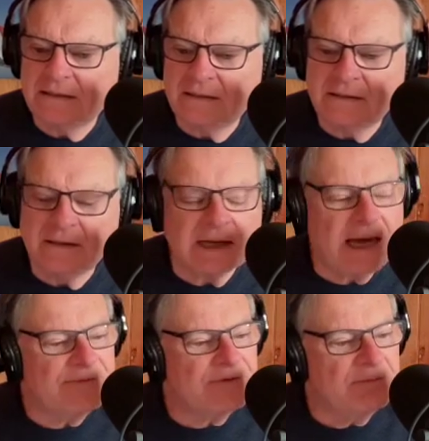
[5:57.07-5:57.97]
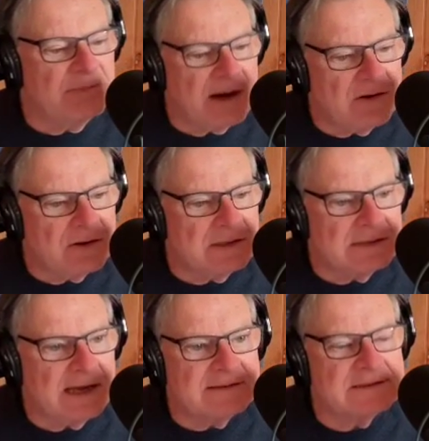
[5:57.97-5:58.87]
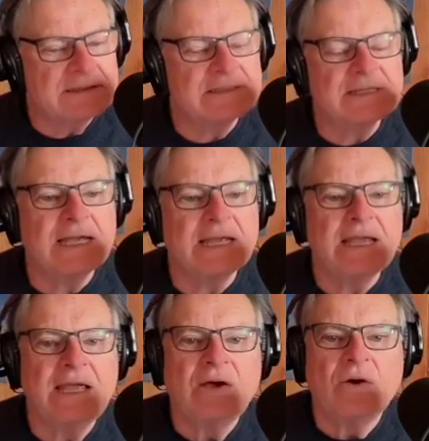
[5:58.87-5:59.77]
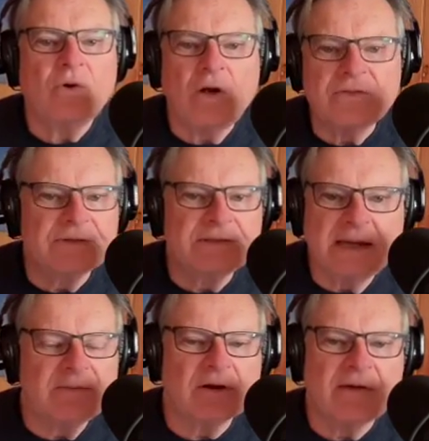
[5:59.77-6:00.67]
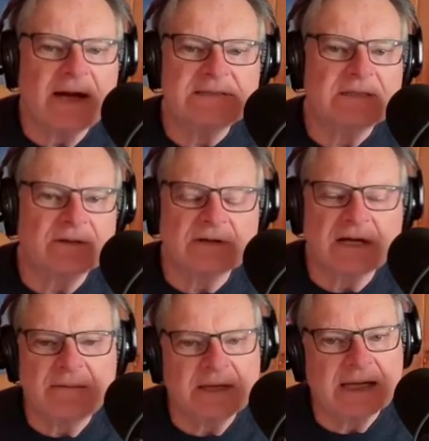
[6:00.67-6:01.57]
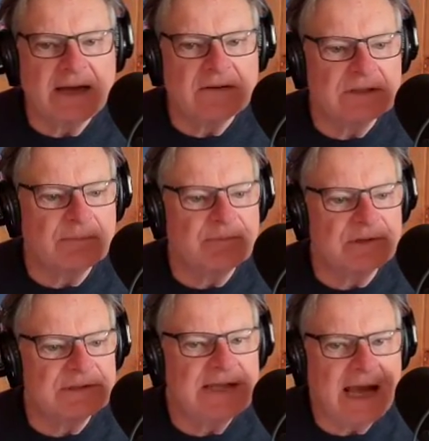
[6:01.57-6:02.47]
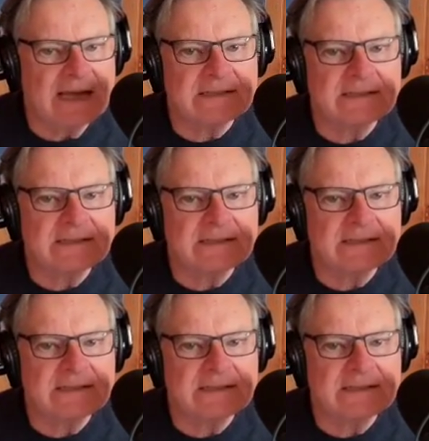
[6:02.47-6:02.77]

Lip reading: the guy from Maryland has to say, all the Democrats that are coming out to protect